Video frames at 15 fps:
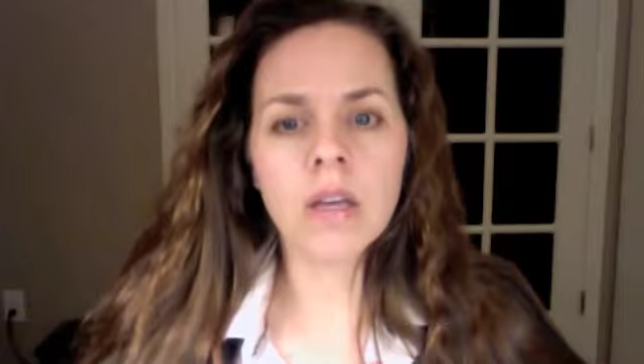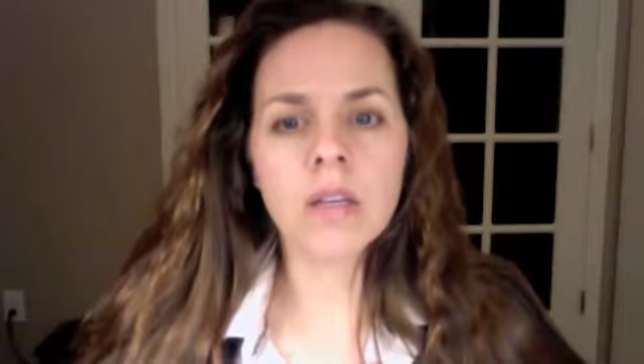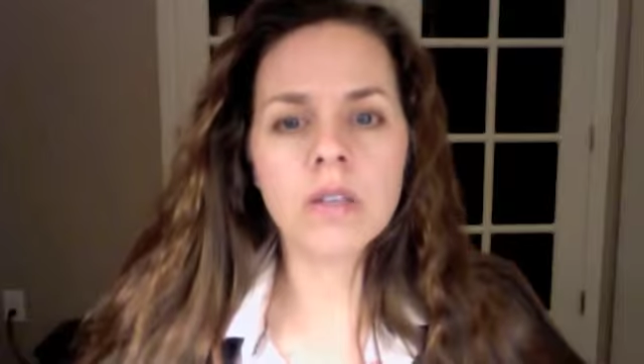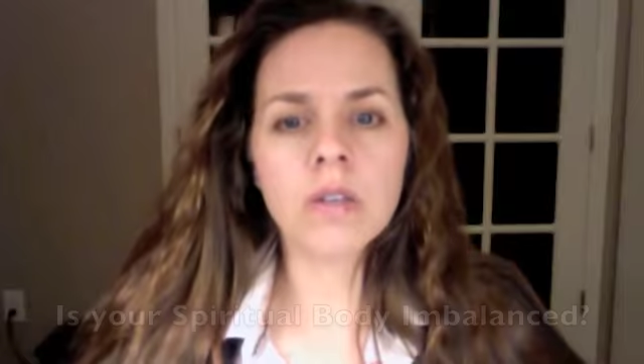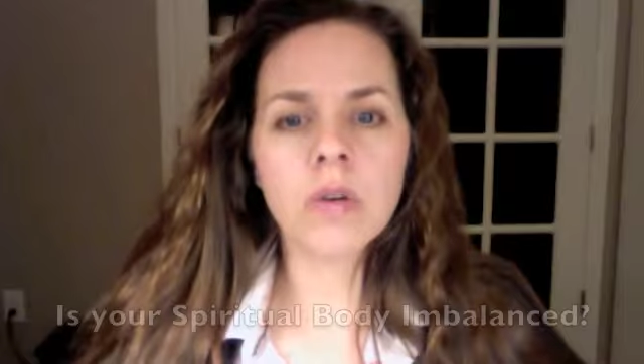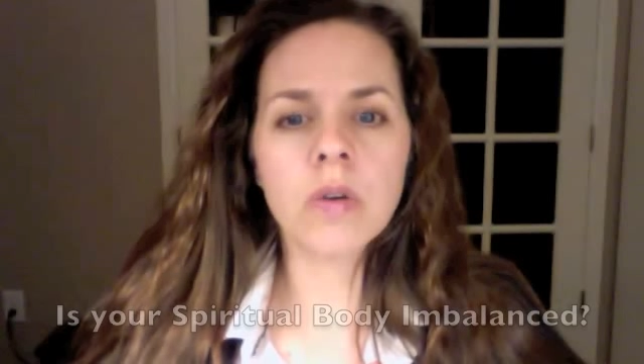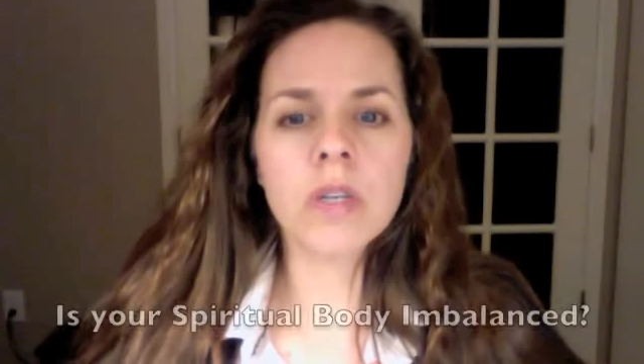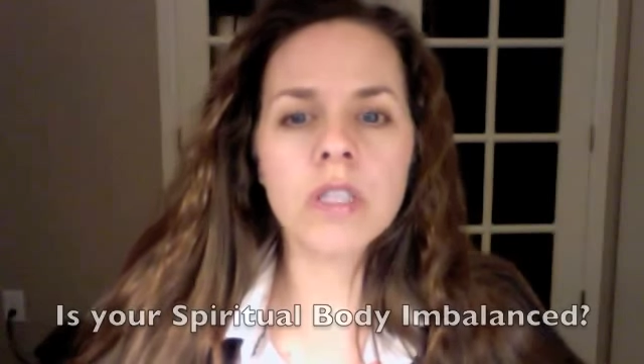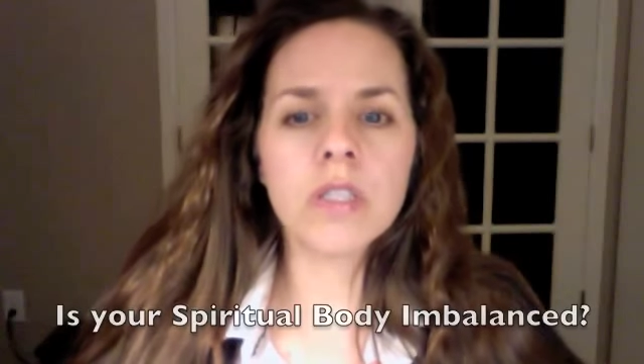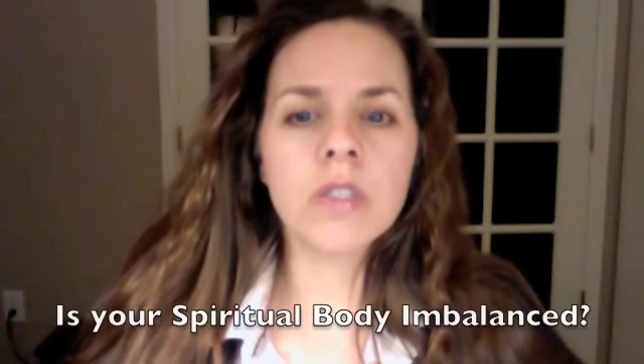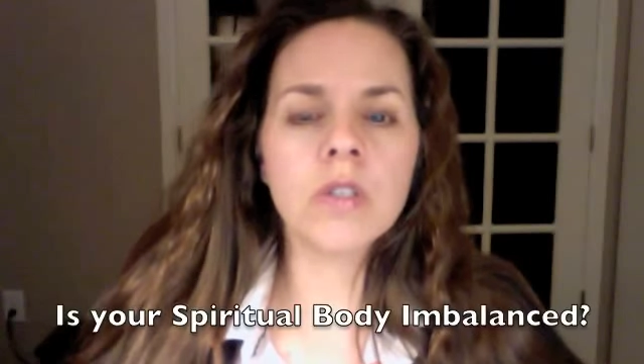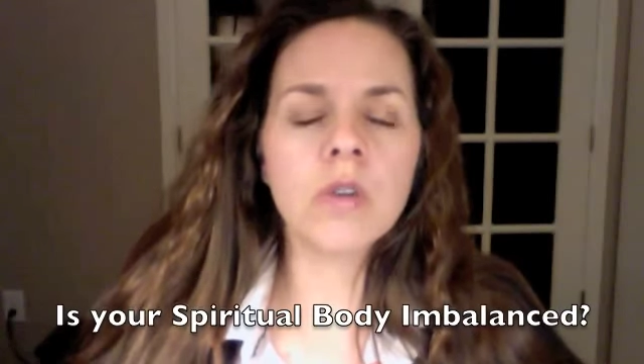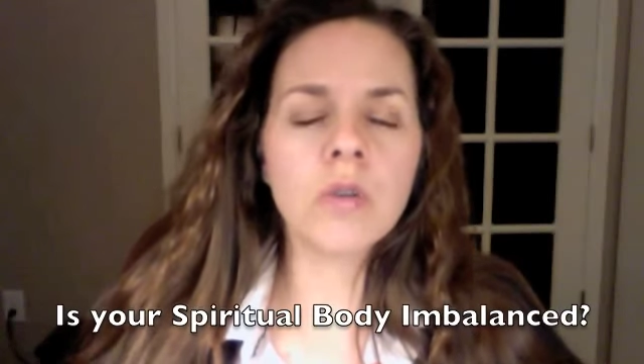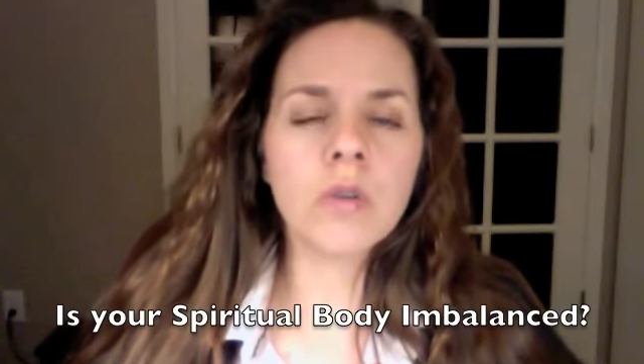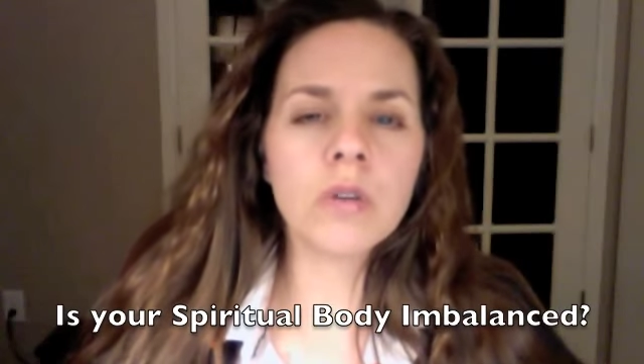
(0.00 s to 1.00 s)
So is
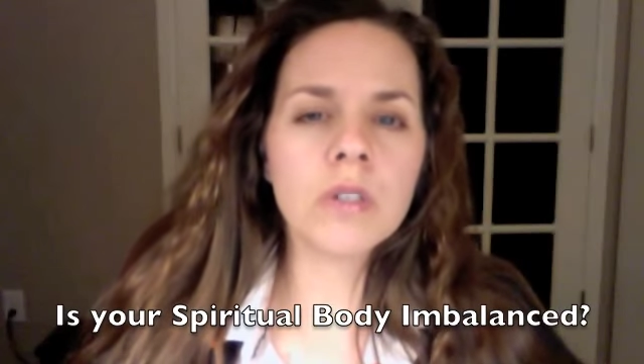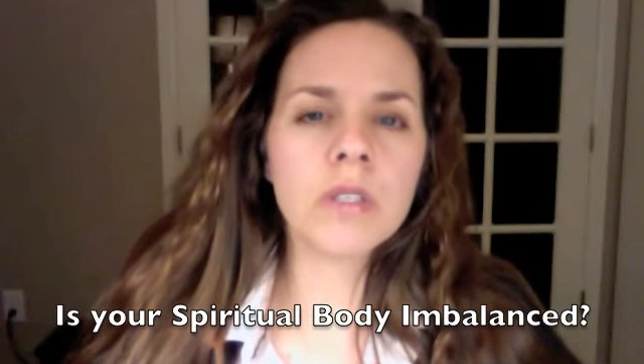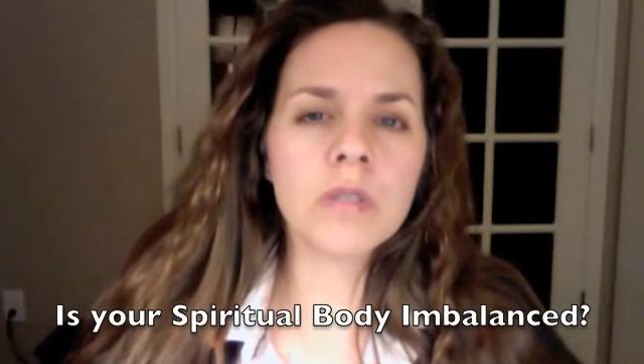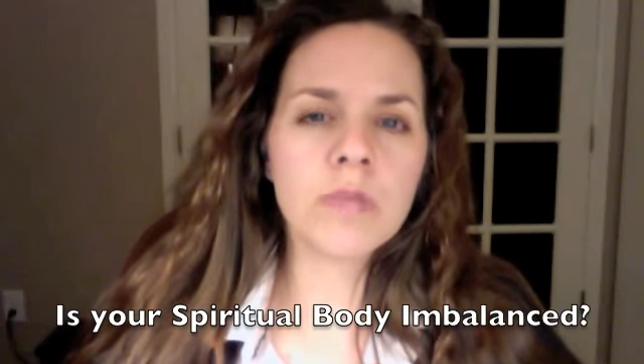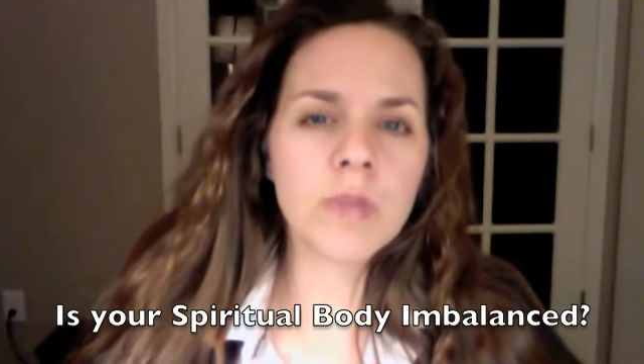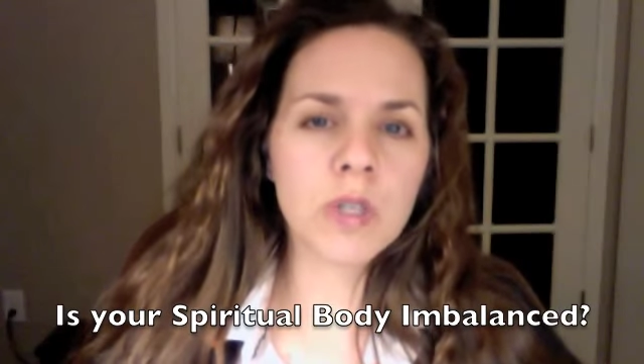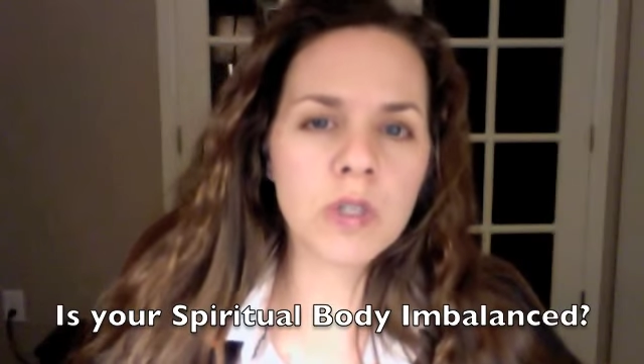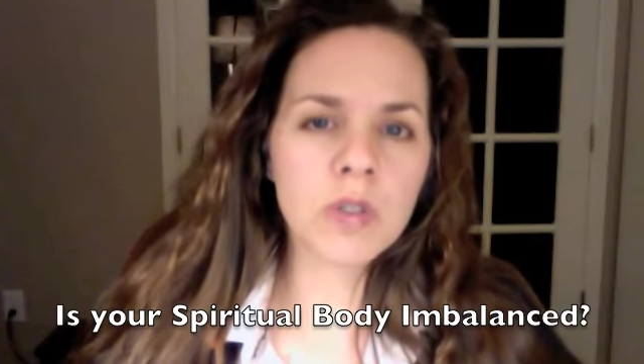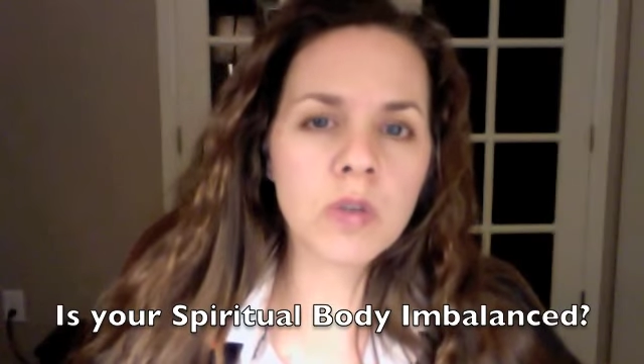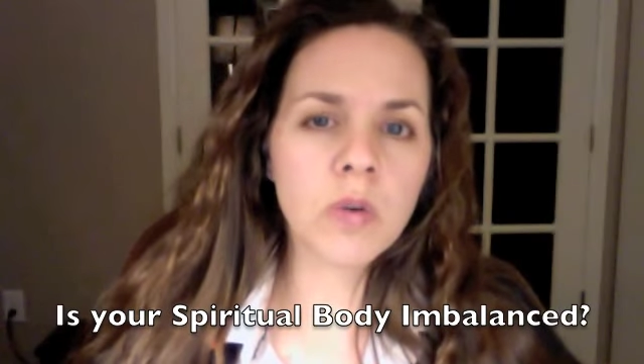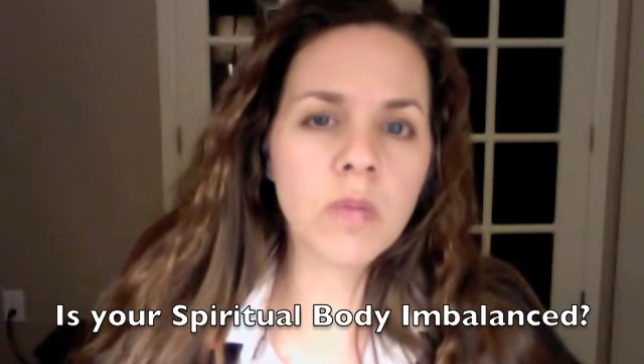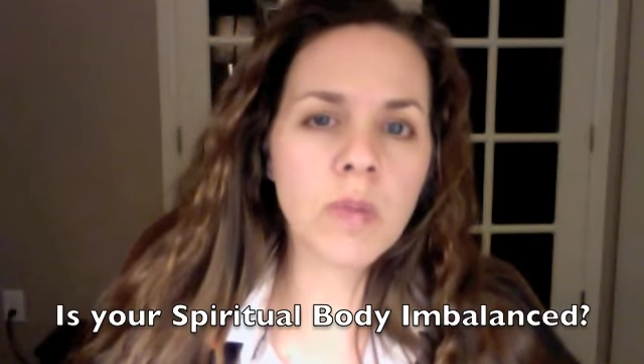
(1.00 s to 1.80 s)
your spiritual